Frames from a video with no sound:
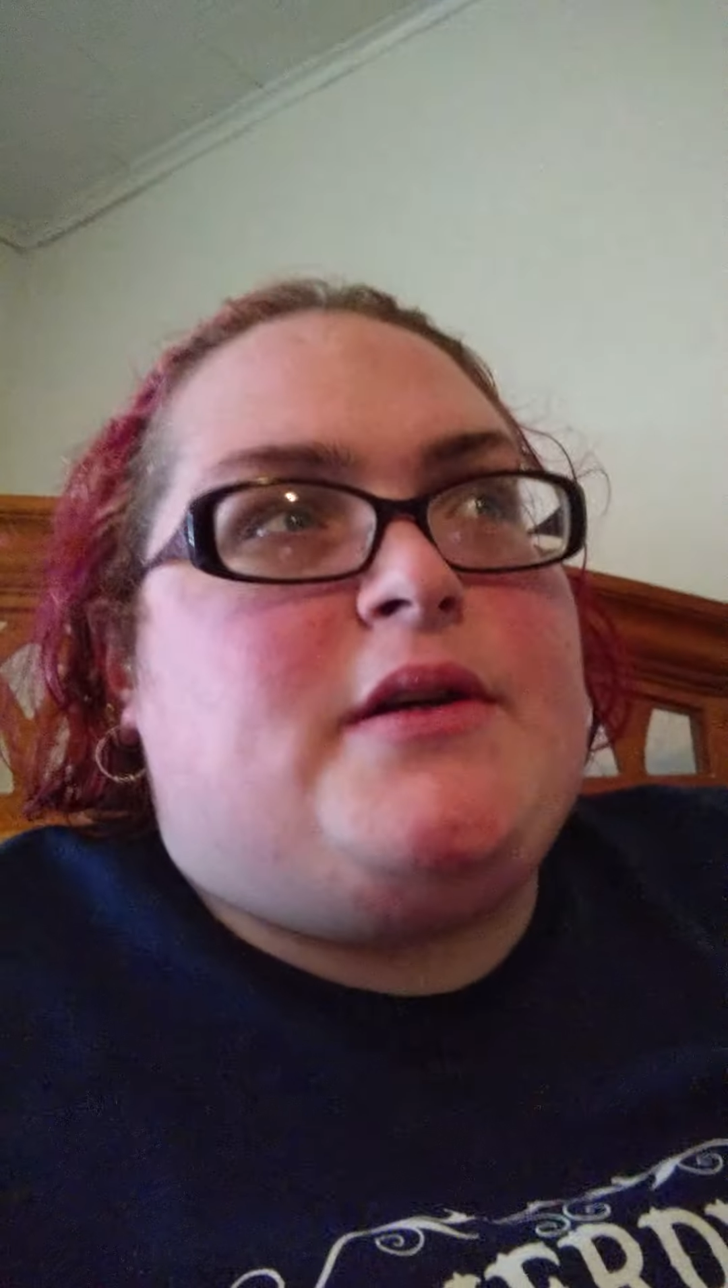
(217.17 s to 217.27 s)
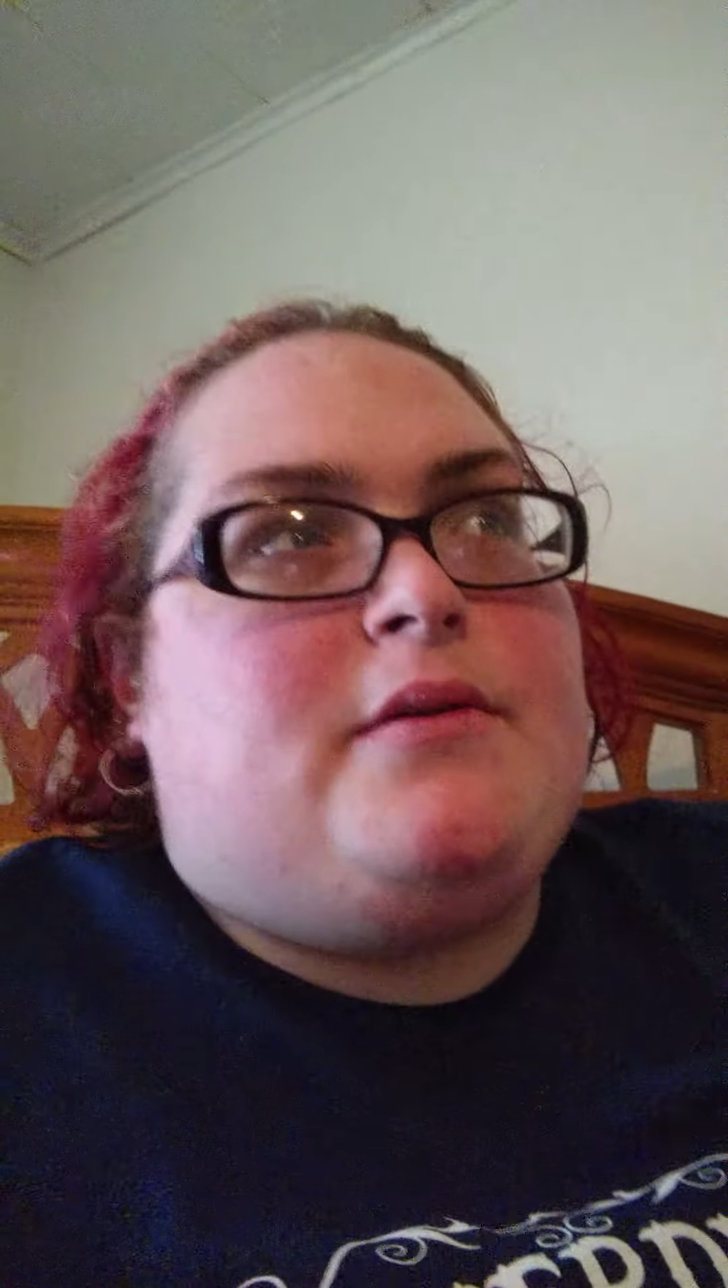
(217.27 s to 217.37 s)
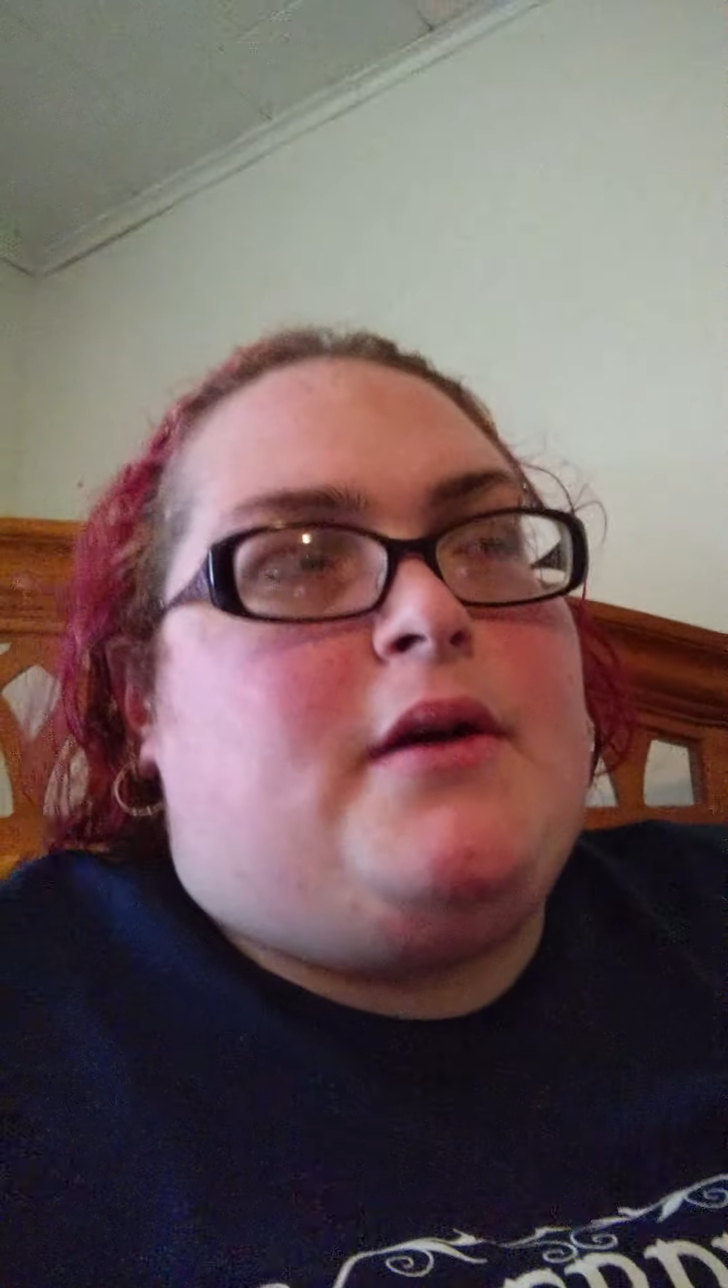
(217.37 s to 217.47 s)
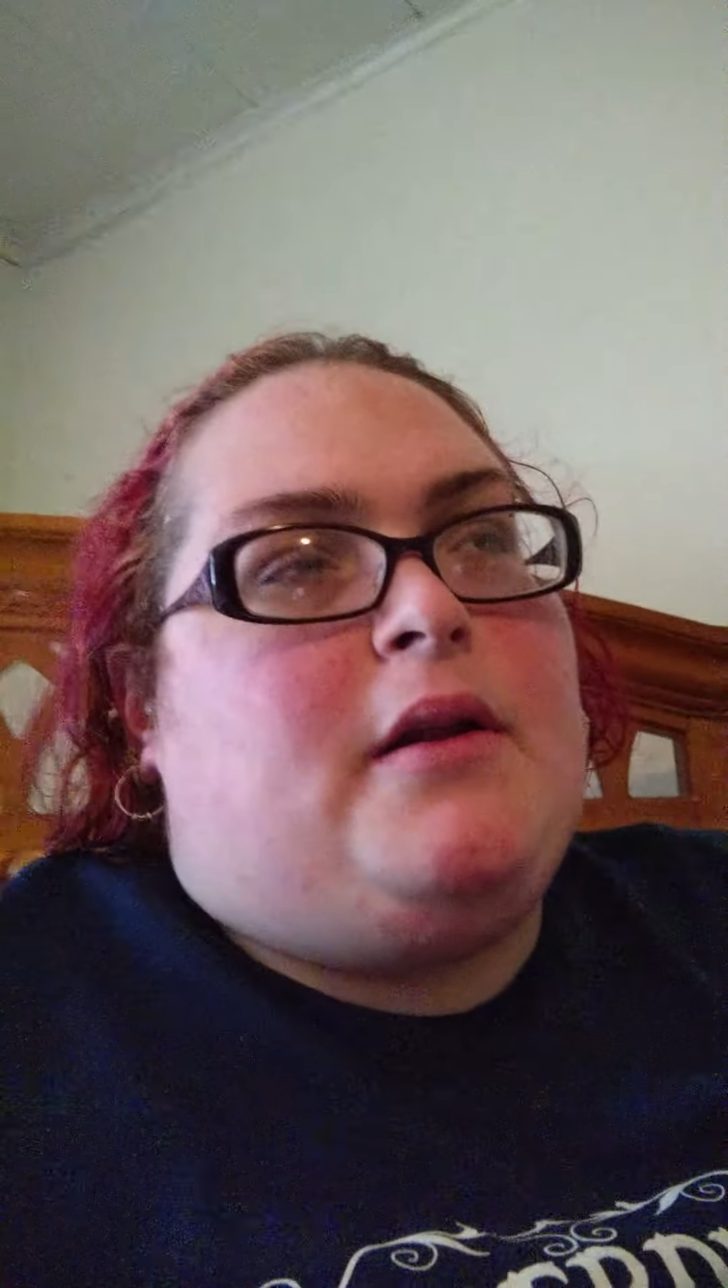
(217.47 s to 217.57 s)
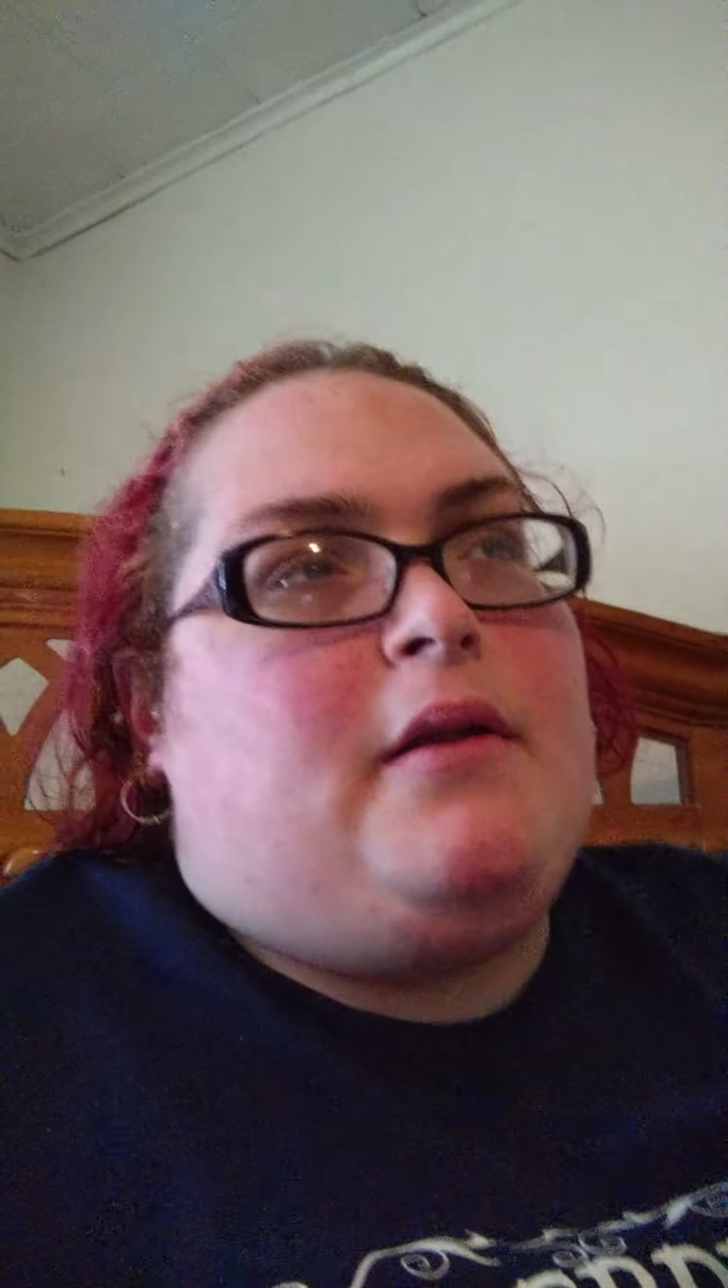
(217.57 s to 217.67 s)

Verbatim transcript: either going to